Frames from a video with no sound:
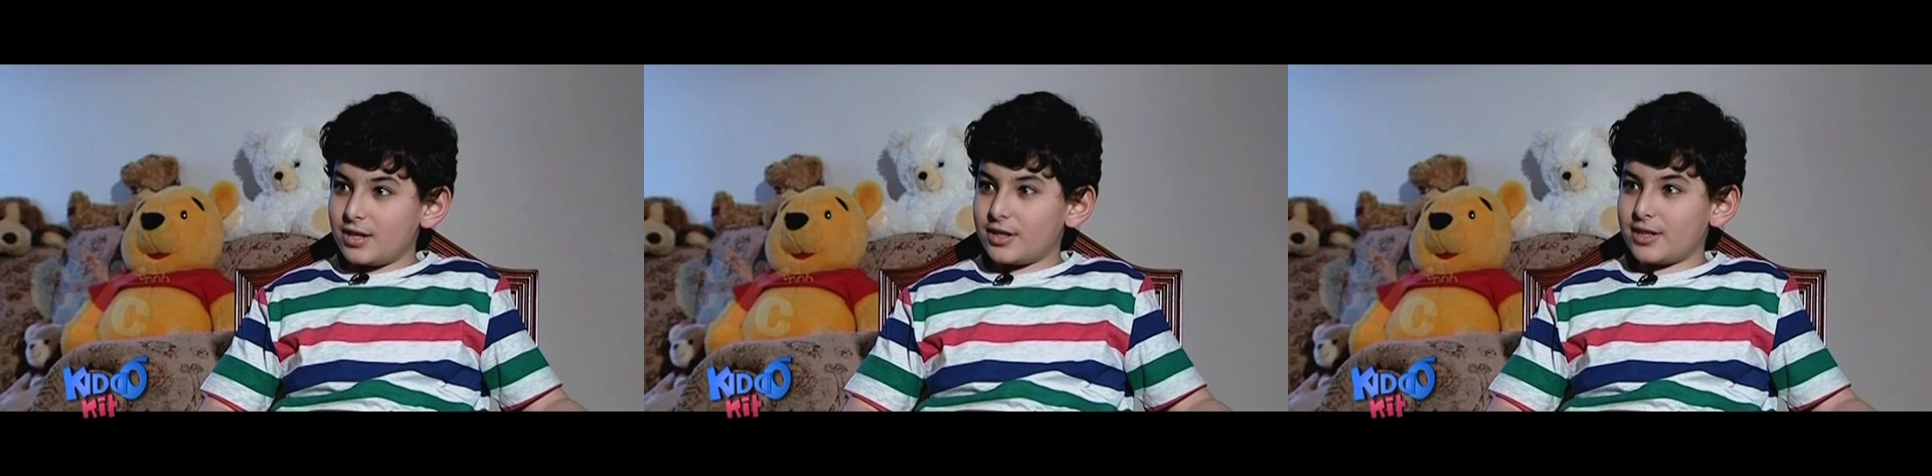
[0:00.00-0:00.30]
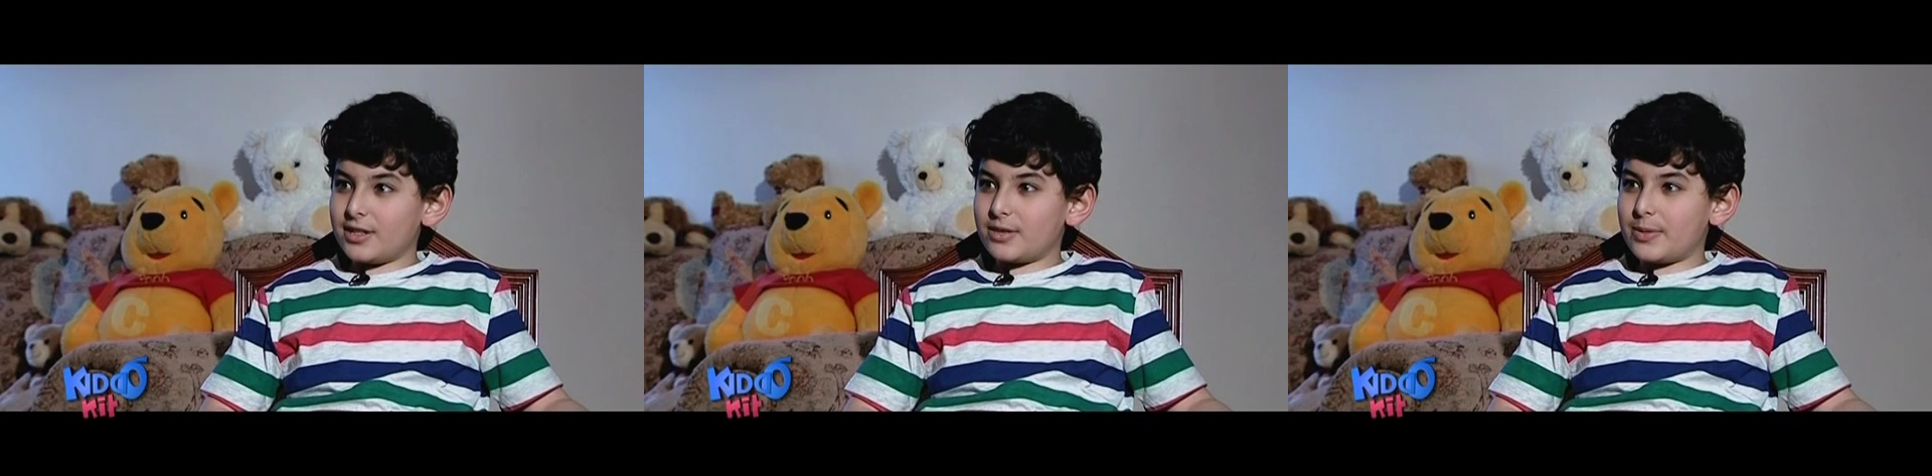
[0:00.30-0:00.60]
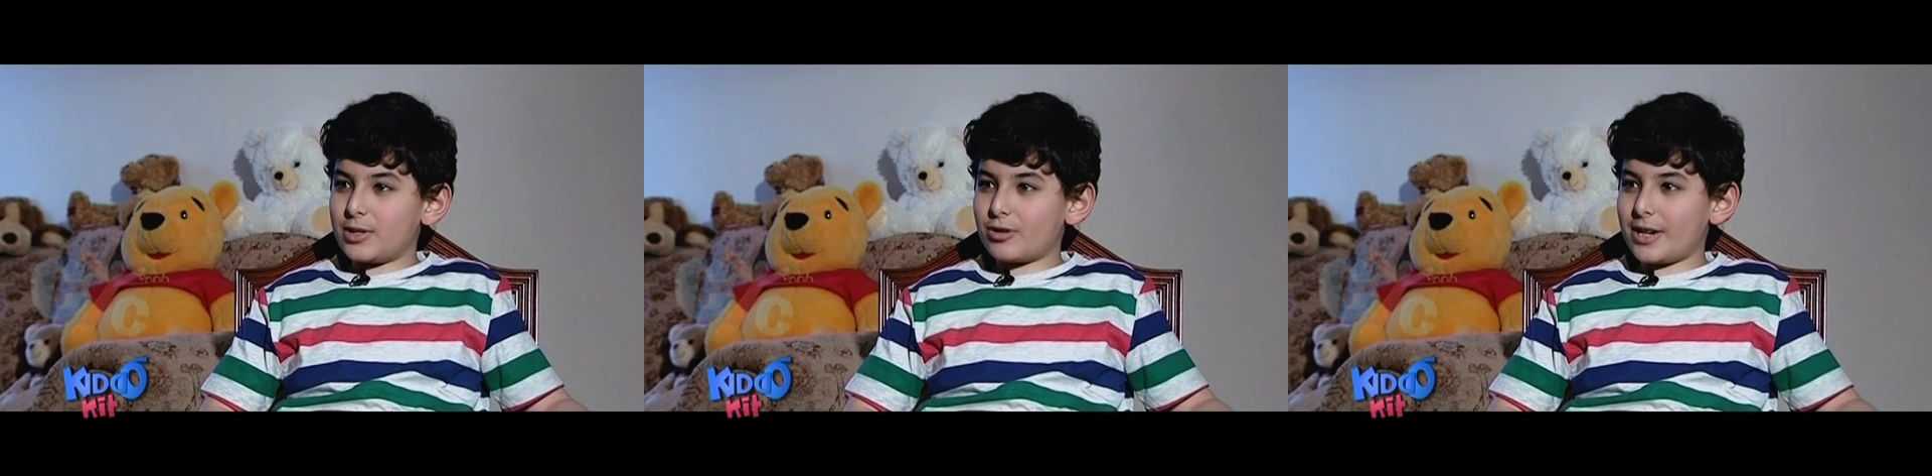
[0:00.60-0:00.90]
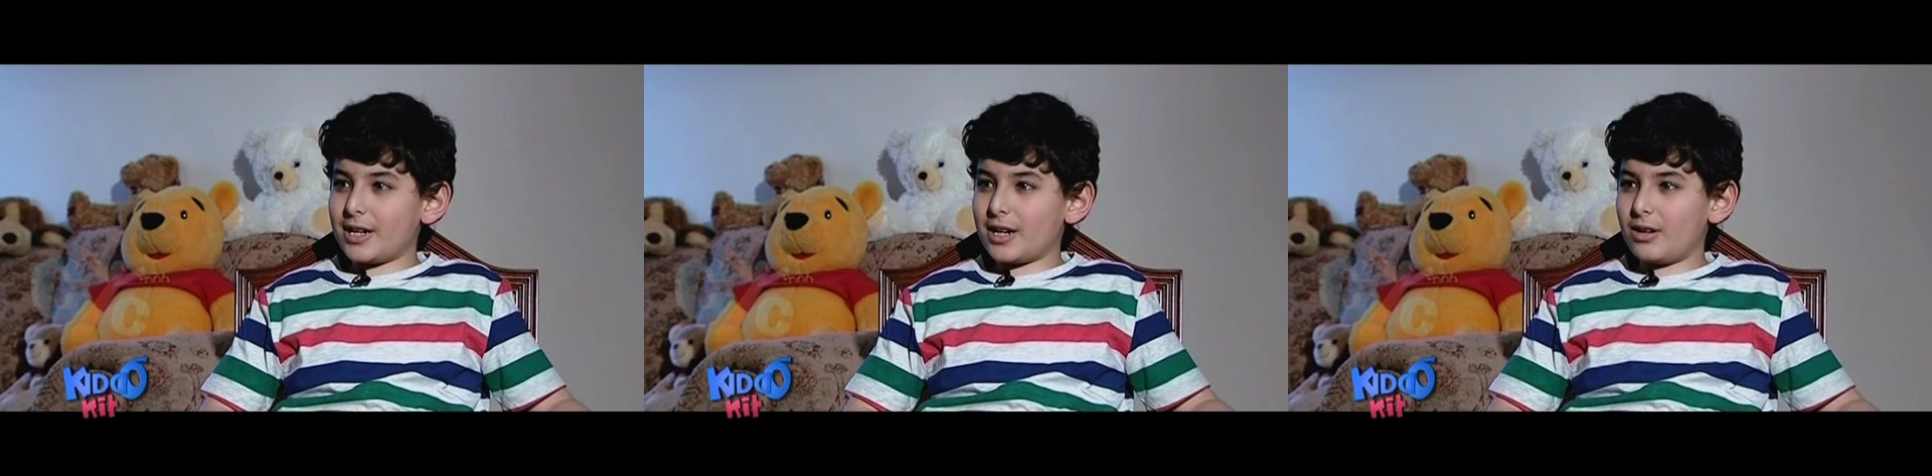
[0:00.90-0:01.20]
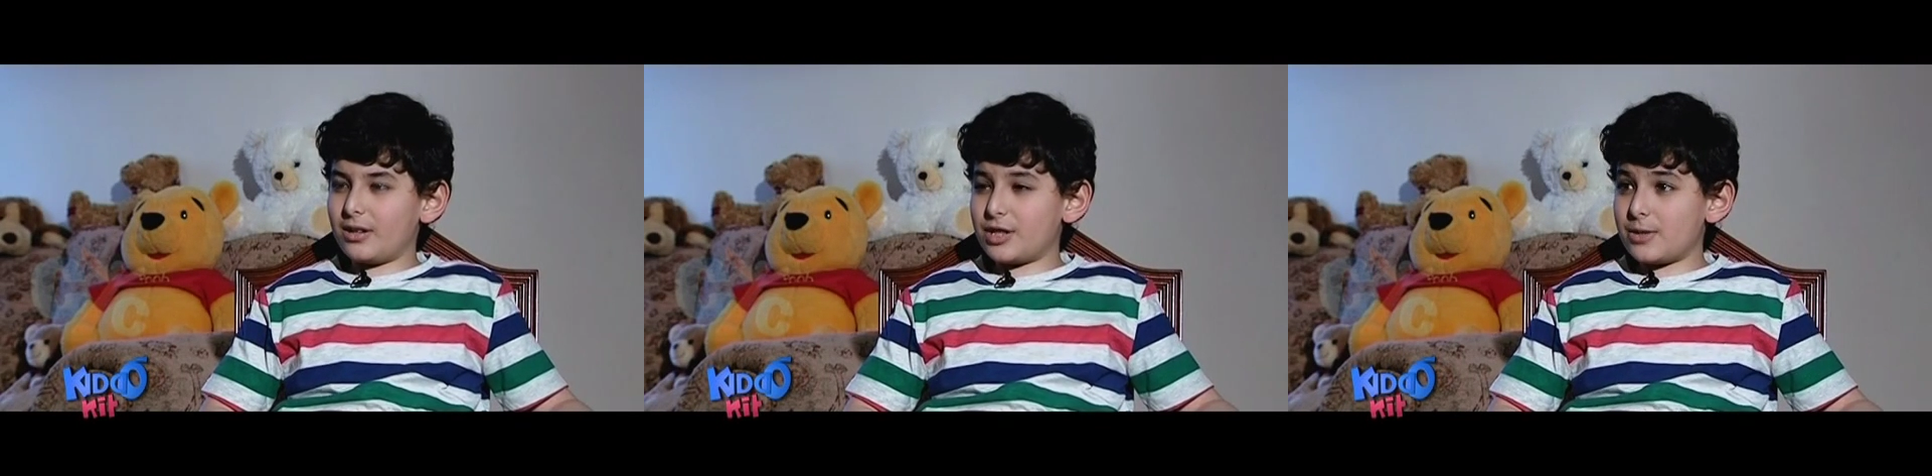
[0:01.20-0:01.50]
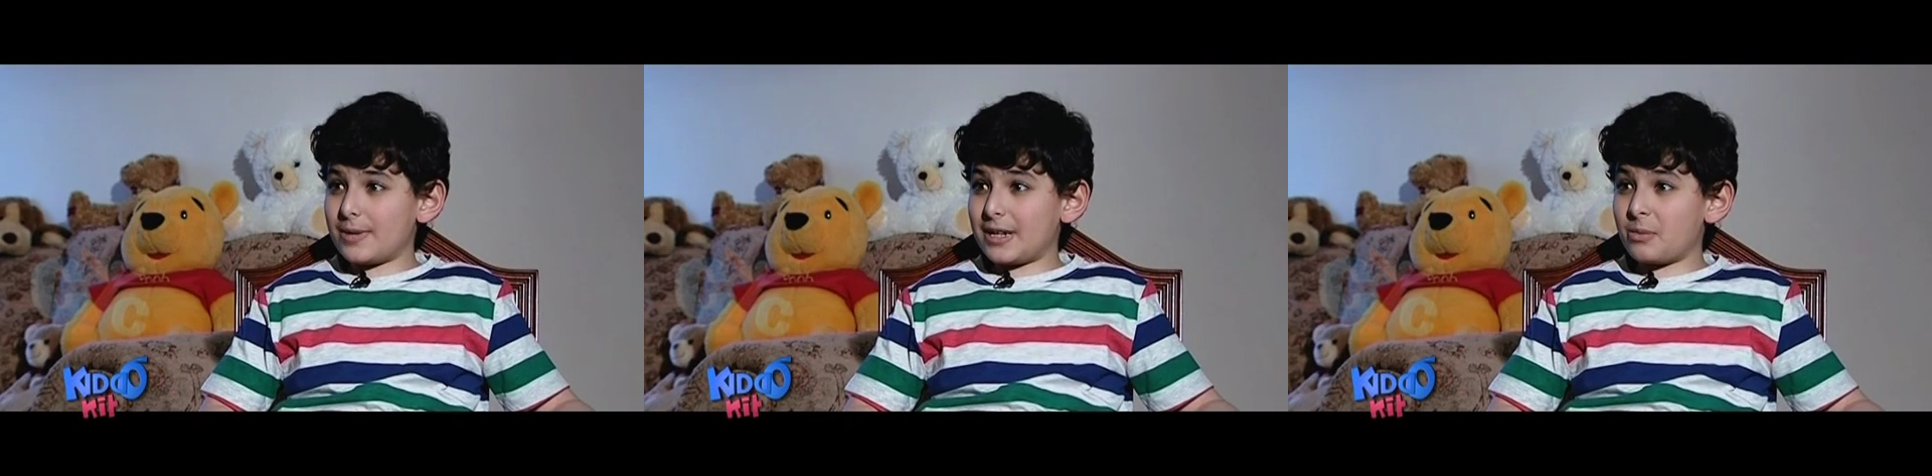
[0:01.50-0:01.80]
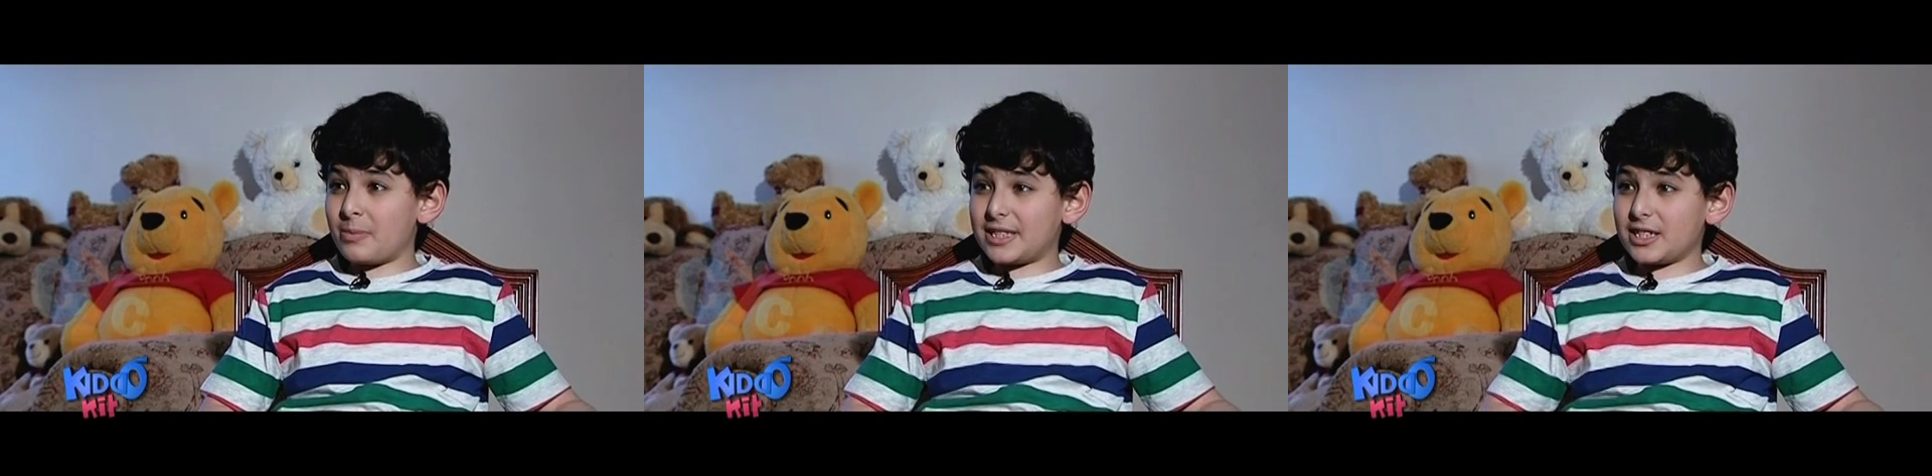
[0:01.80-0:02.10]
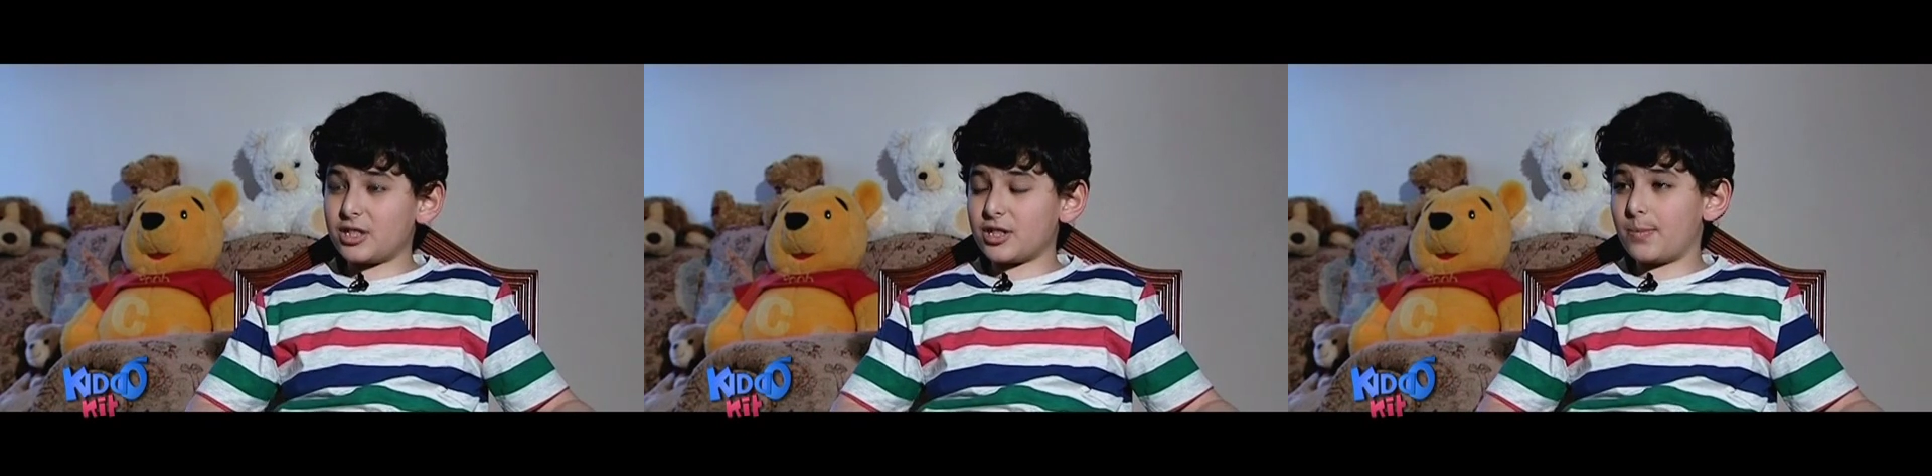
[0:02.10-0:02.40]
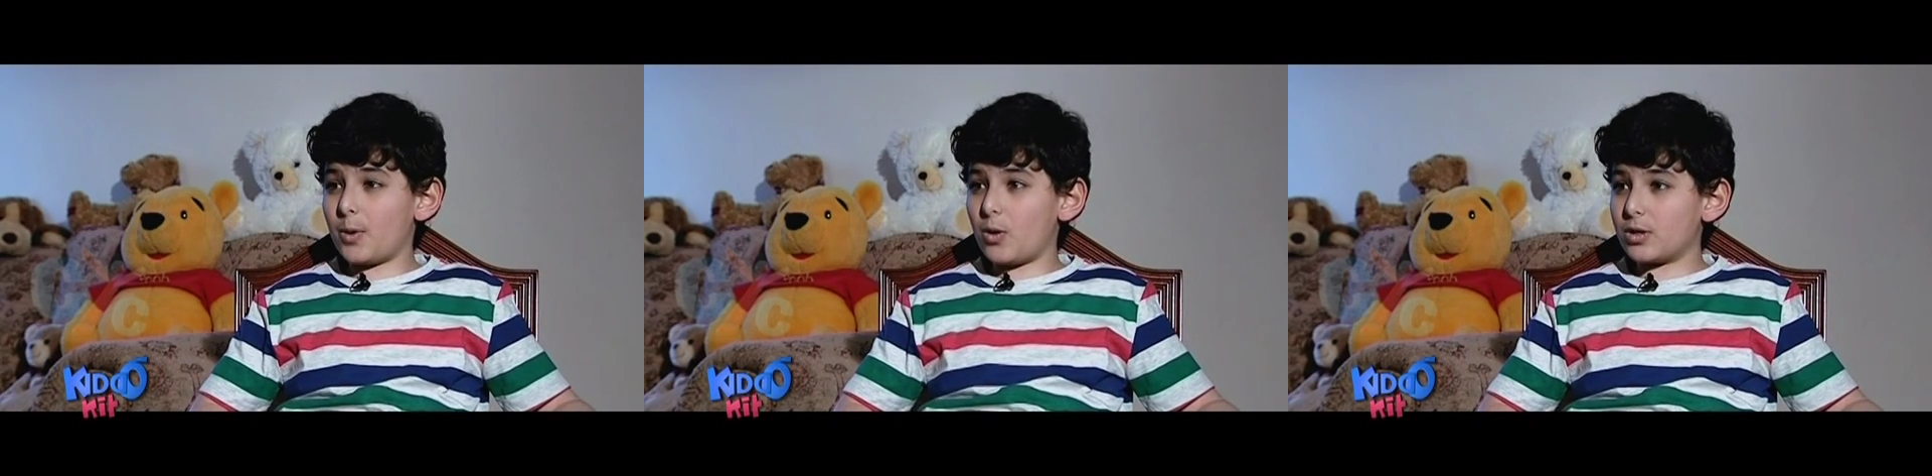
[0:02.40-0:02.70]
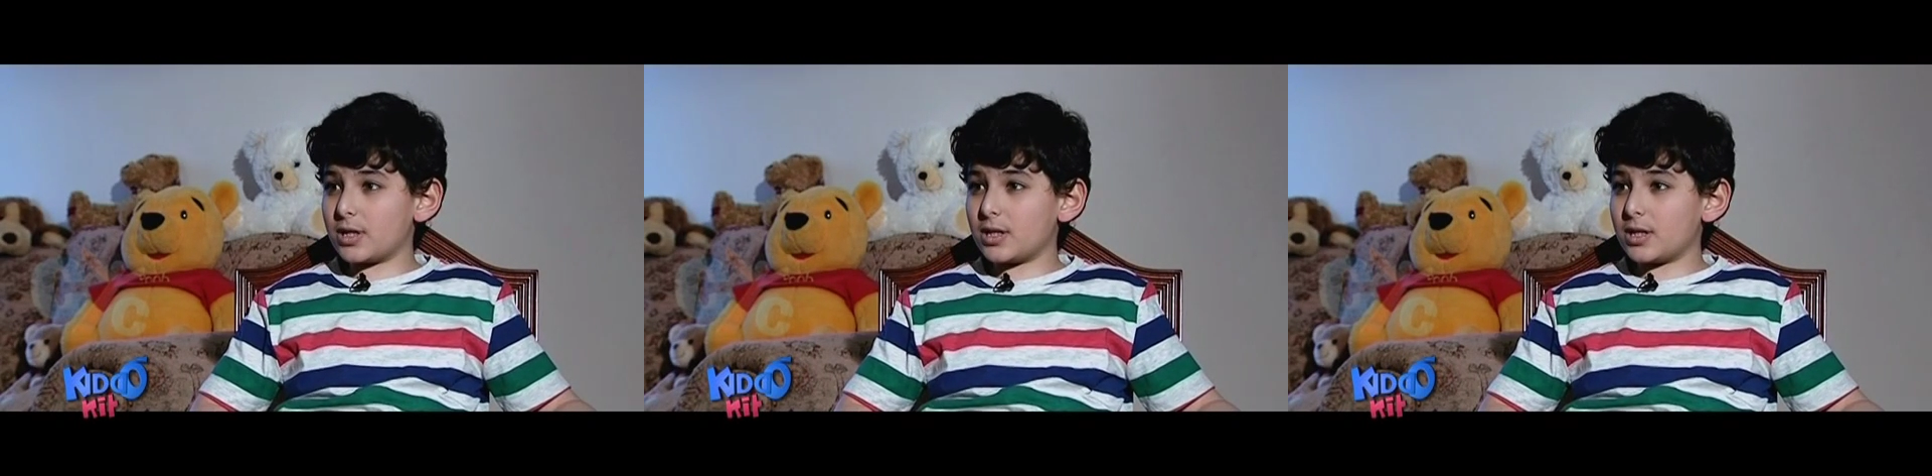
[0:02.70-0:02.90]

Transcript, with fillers: She's been training, she's been committed to sport